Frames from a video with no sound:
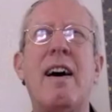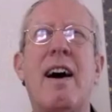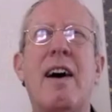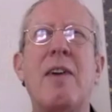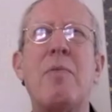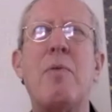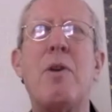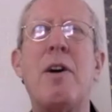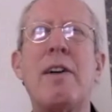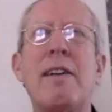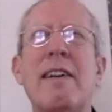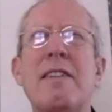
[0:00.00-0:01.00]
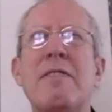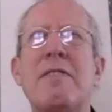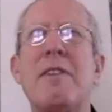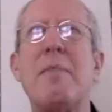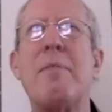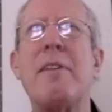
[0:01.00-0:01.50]
Our walking is
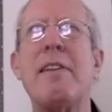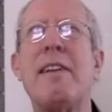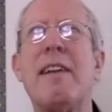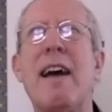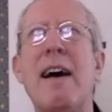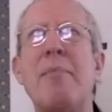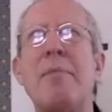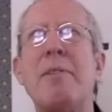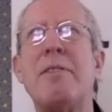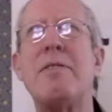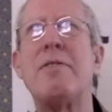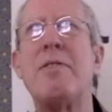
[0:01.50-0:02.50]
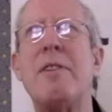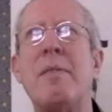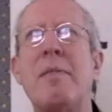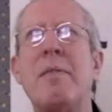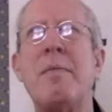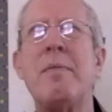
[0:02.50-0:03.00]
something that happens
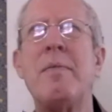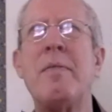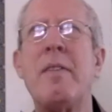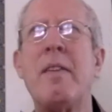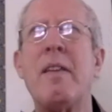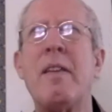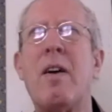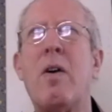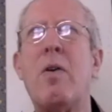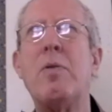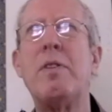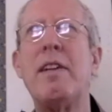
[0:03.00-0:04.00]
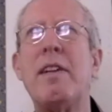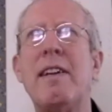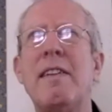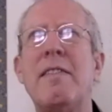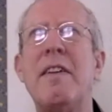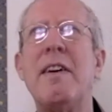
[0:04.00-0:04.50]
only
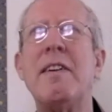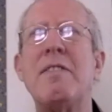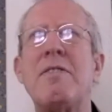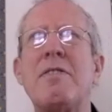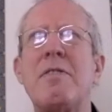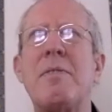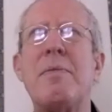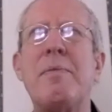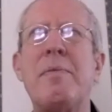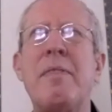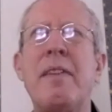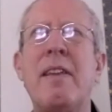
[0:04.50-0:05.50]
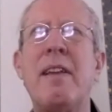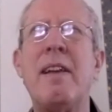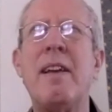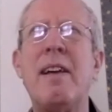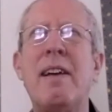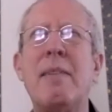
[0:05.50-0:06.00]
in this
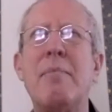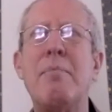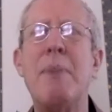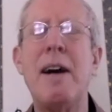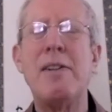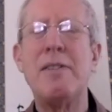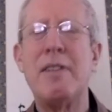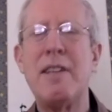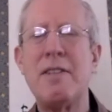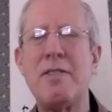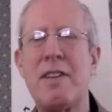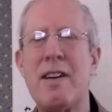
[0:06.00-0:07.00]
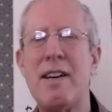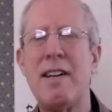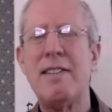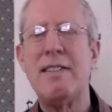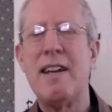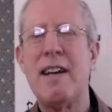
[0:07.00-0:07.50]
boundless
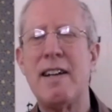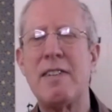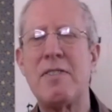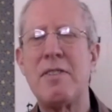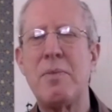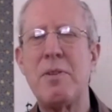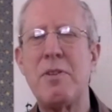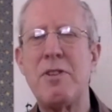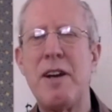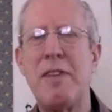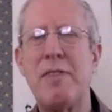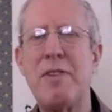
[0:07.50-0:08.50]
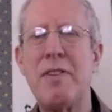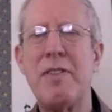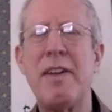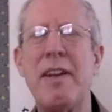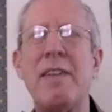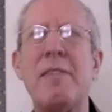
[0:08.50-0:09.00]
context in which
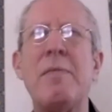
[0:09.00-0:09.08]
everything